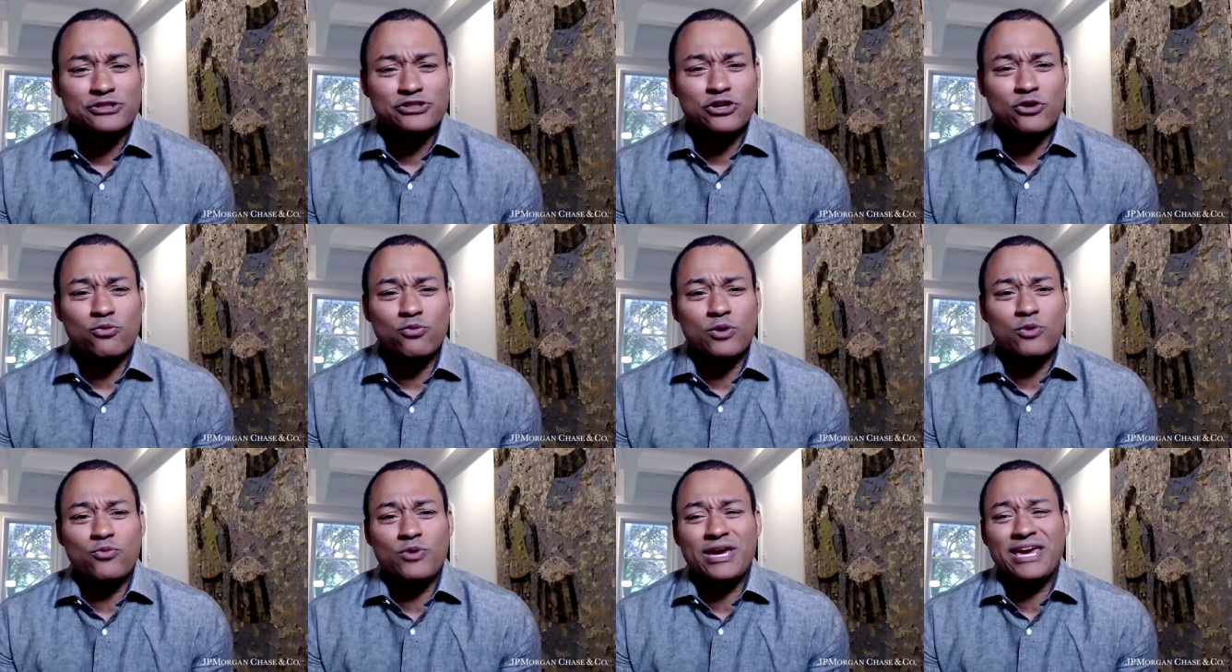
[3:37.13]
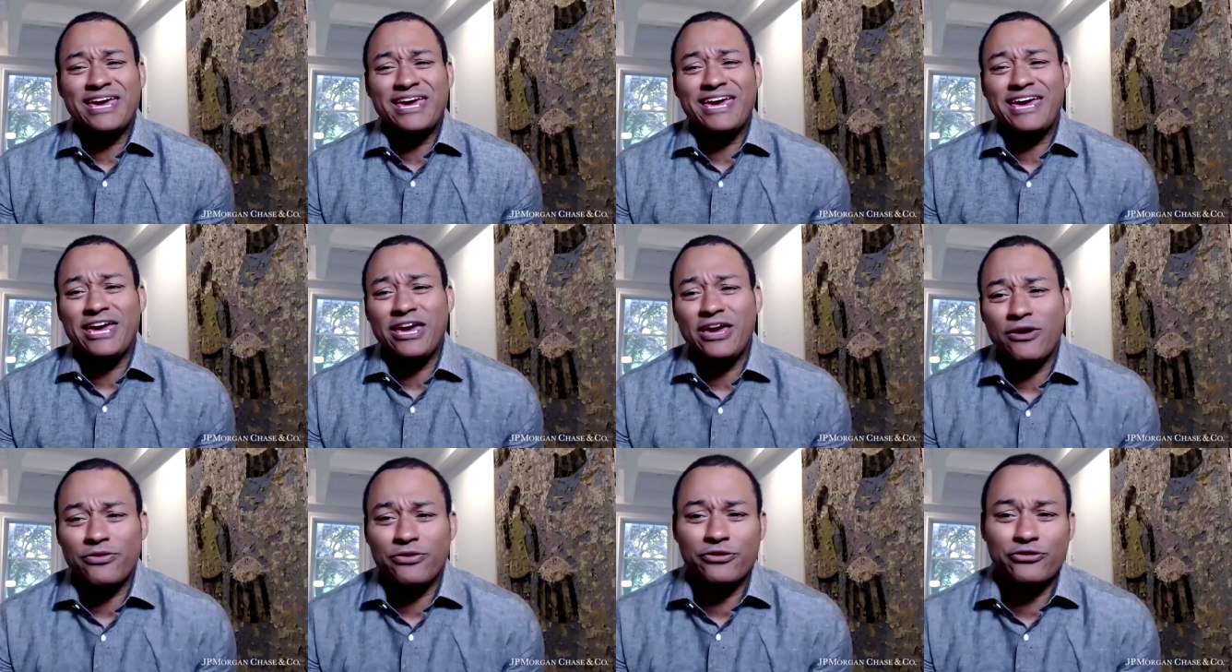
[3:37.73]
So when we
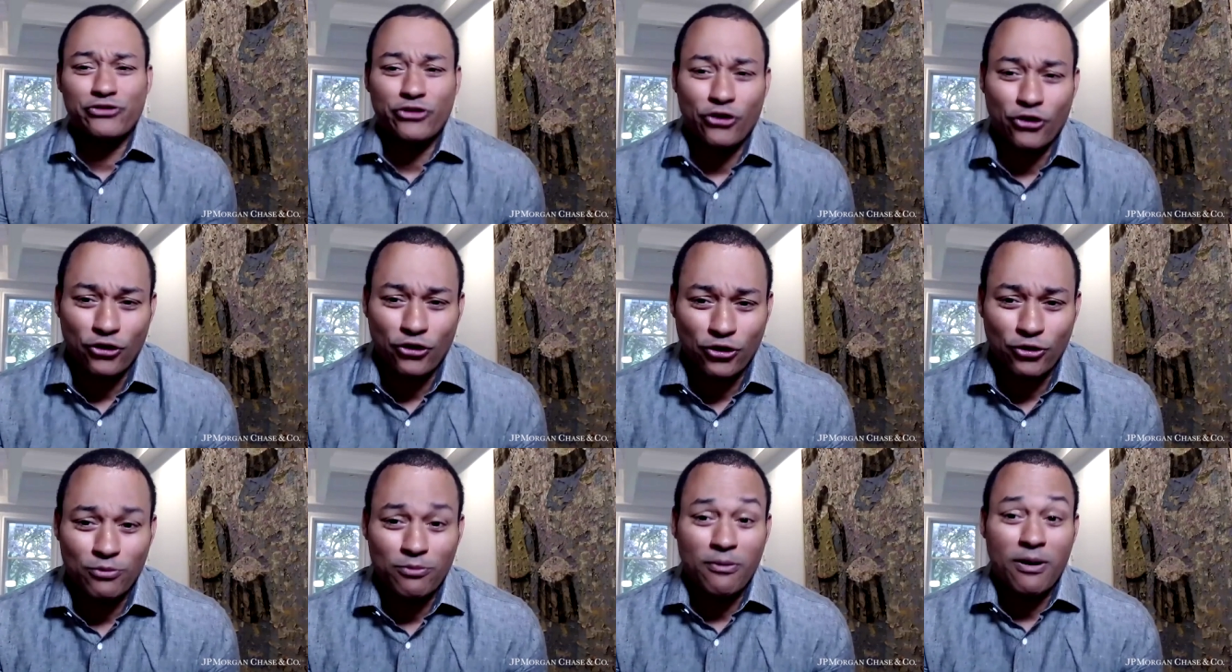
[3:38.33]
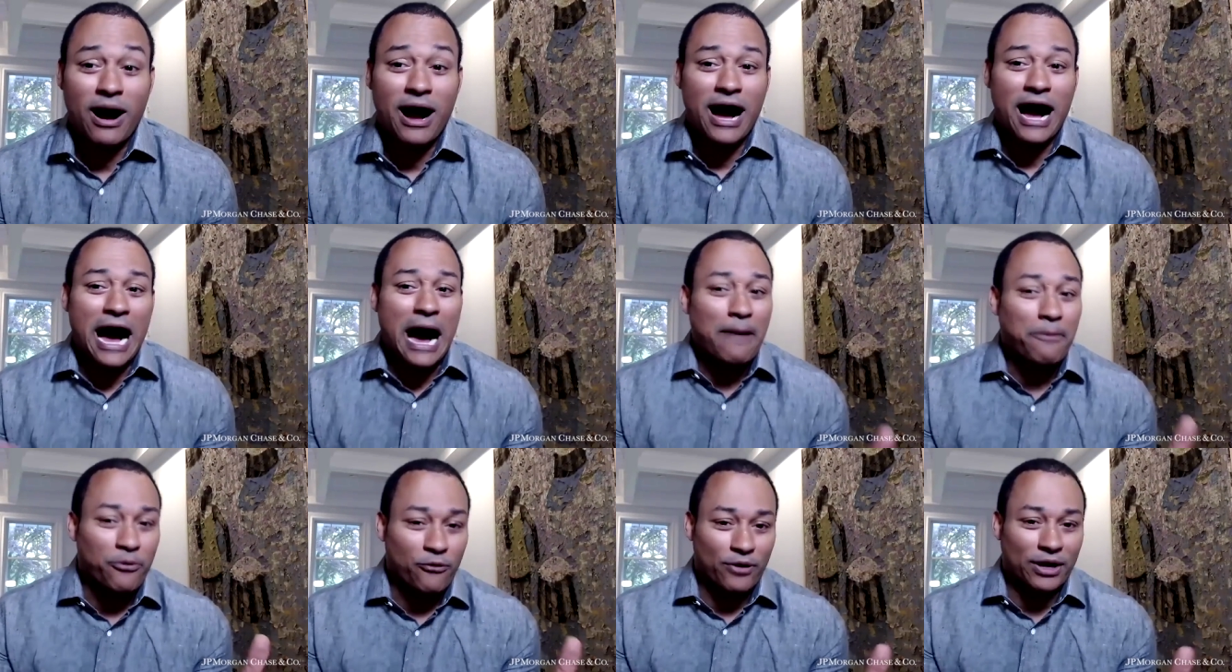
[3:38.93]
hear the term
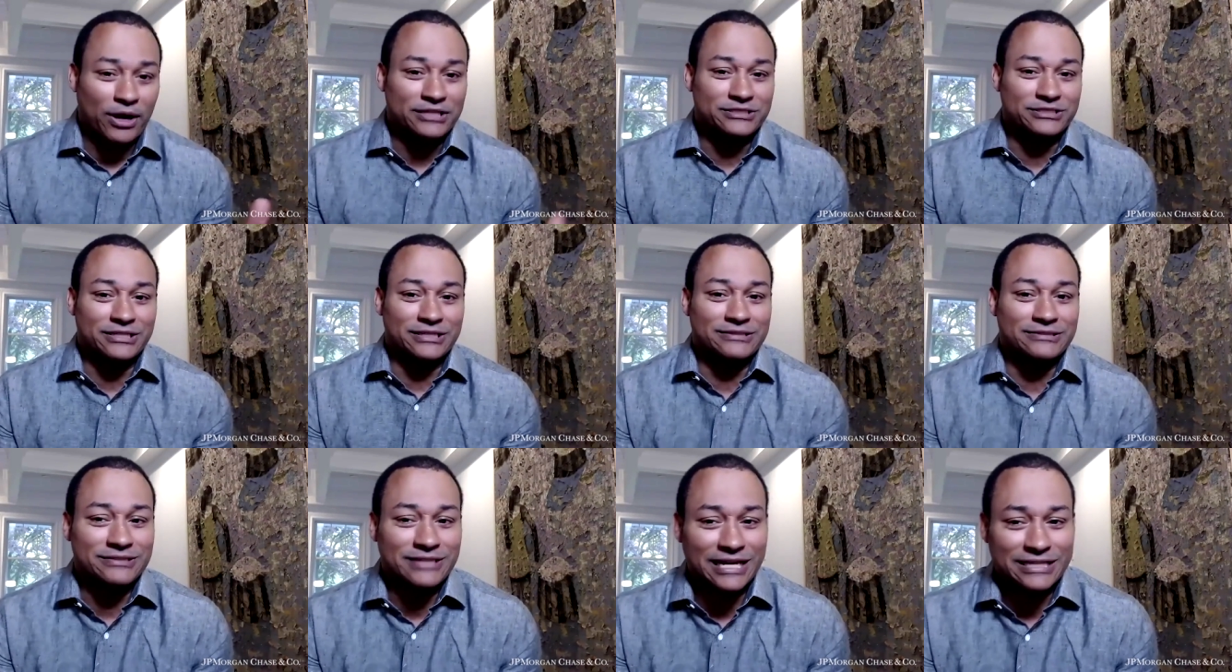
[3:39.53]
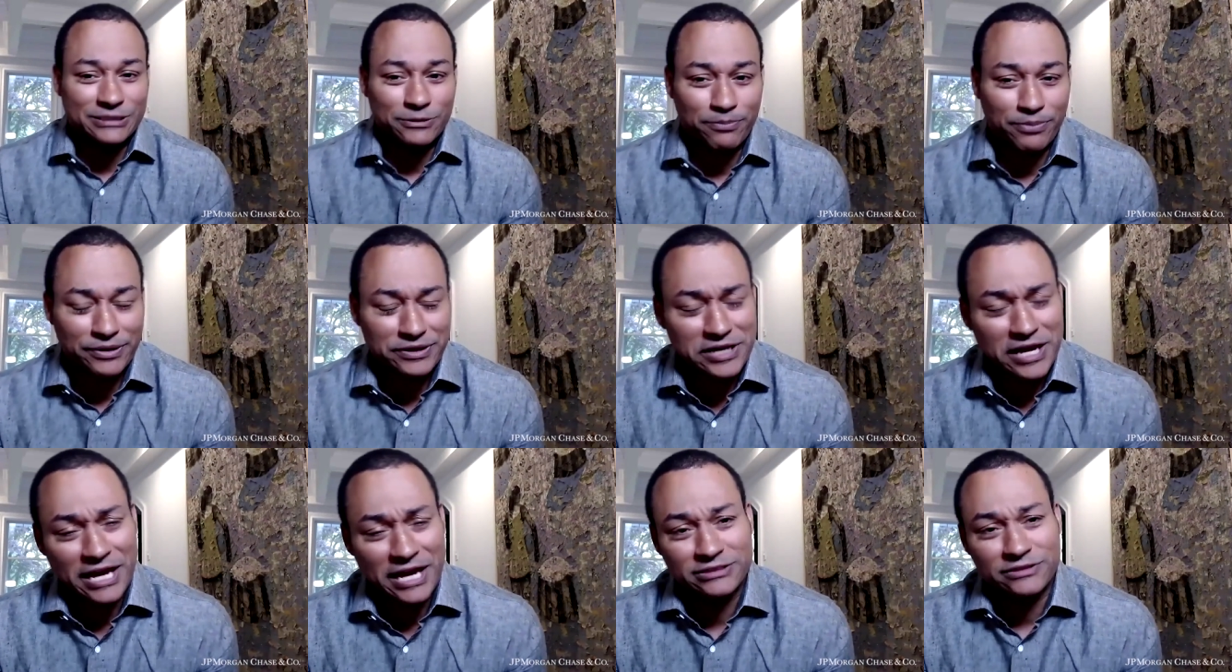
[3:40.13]
operations as it
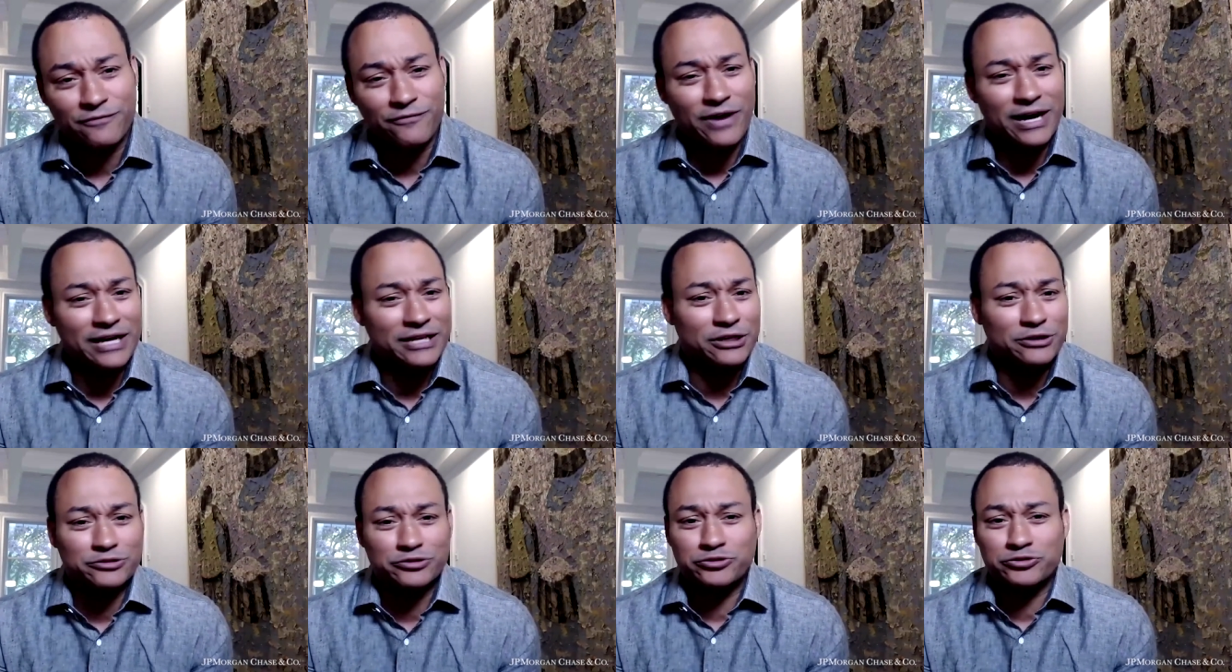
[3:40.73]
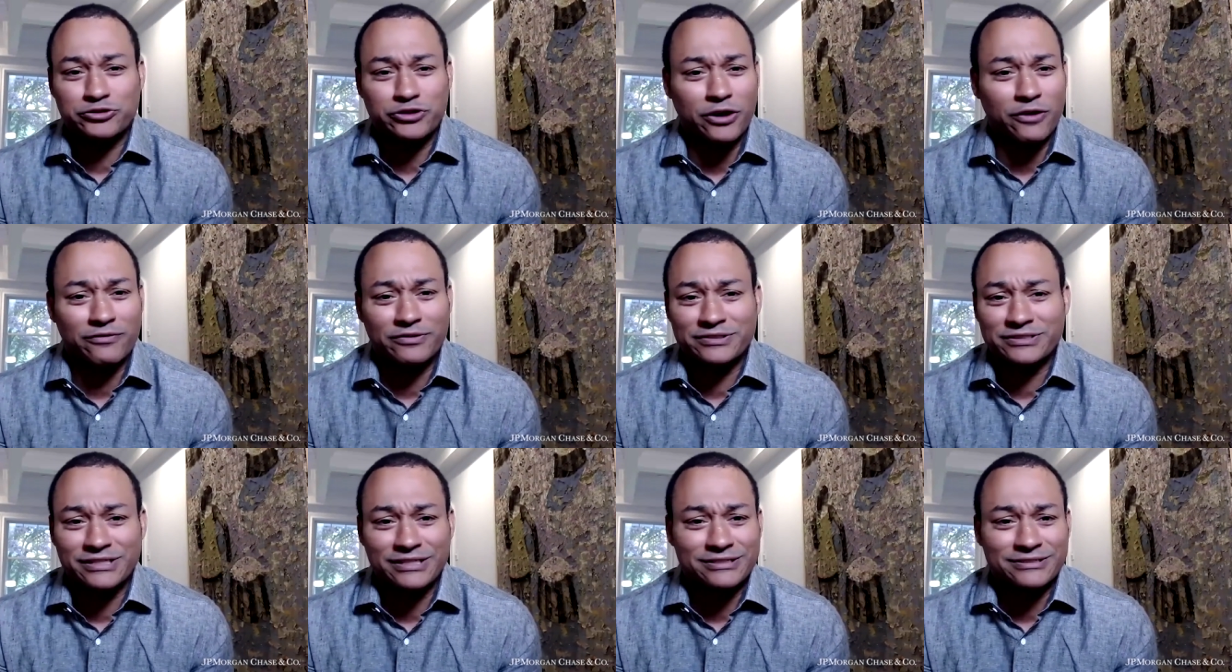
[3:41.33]
pertains to financial
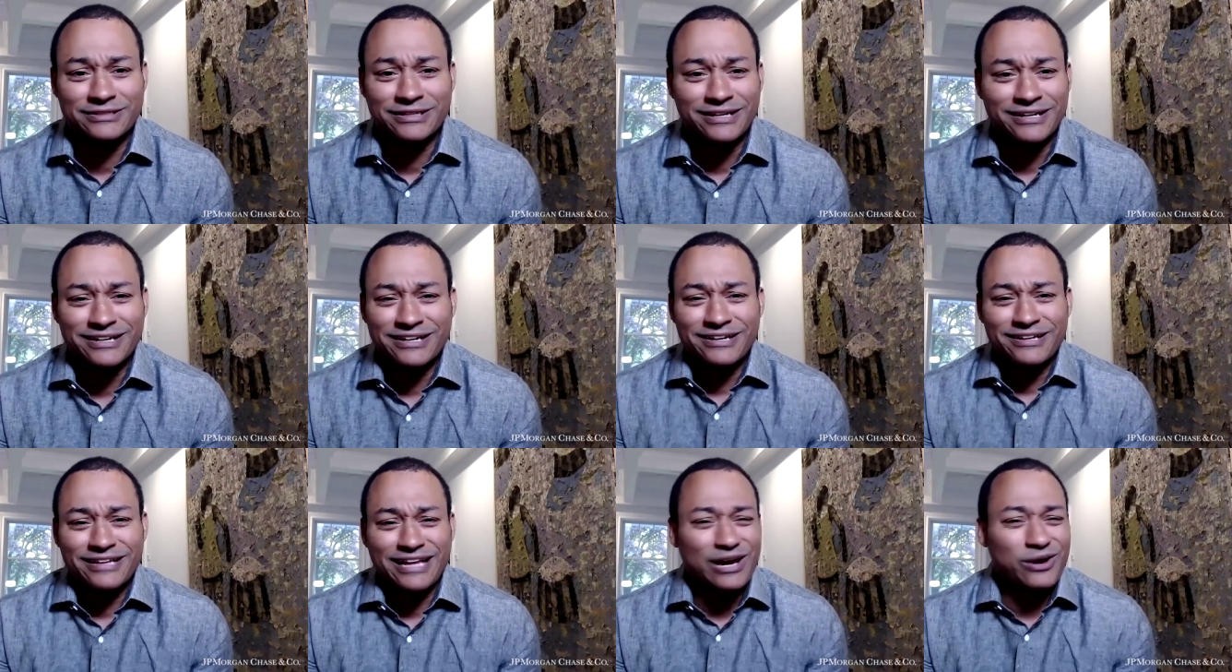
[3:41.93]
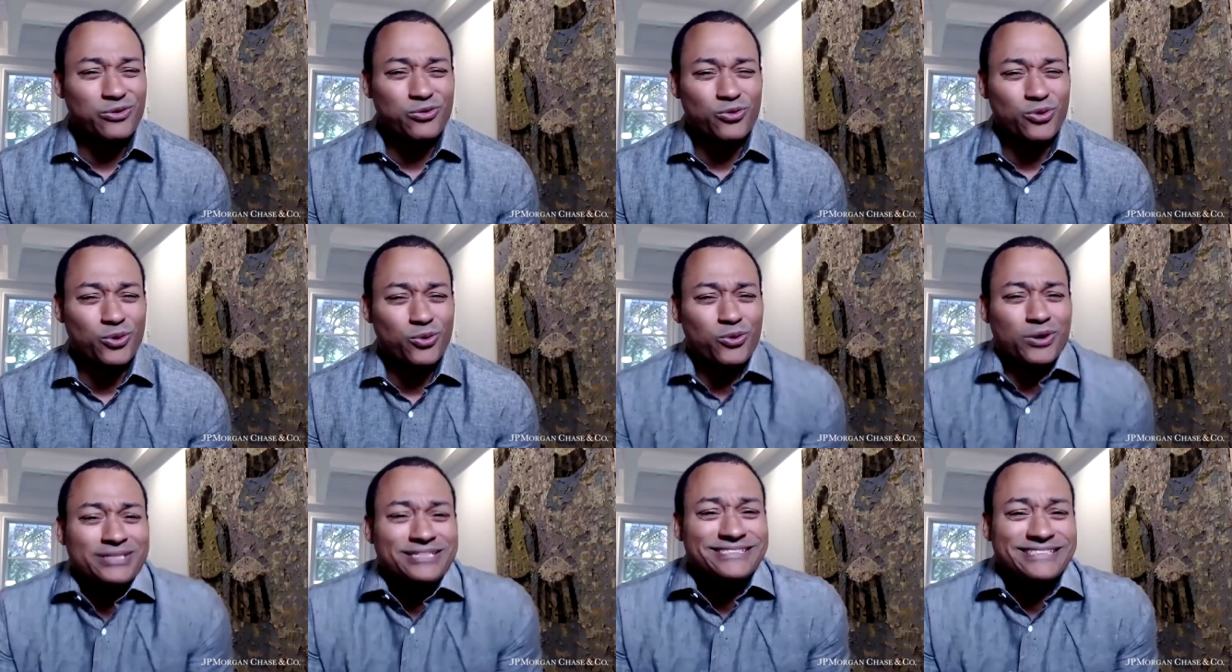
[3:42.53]
services, like,
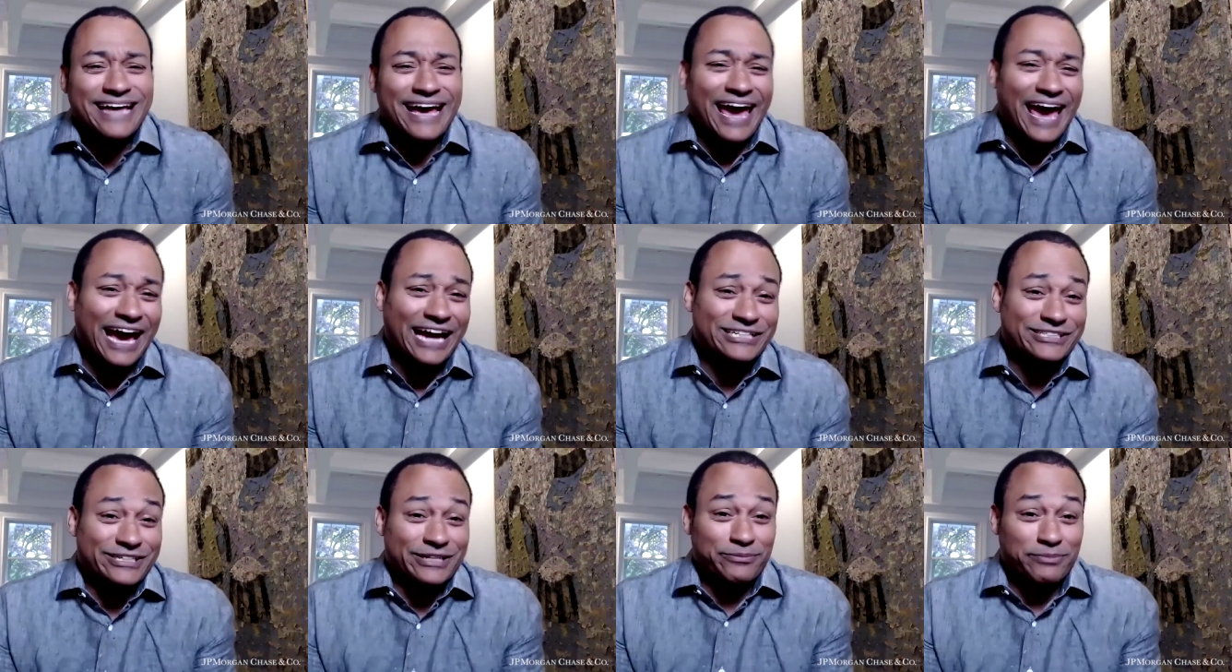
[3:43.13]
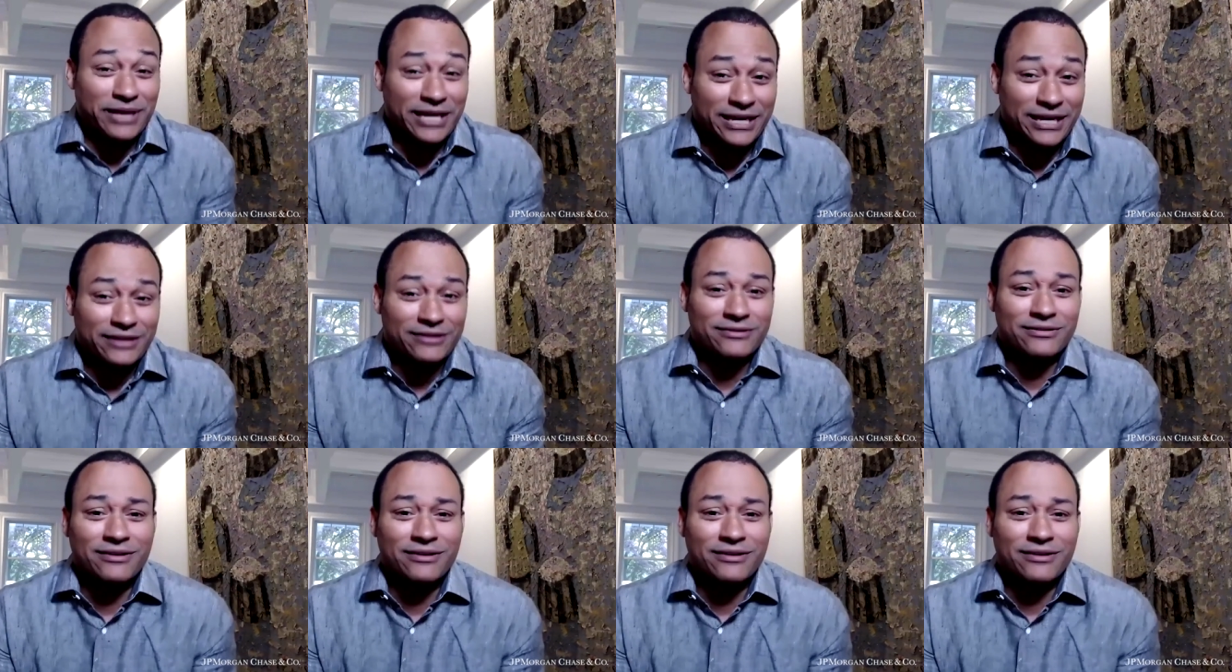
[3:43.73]
what does that actually mean?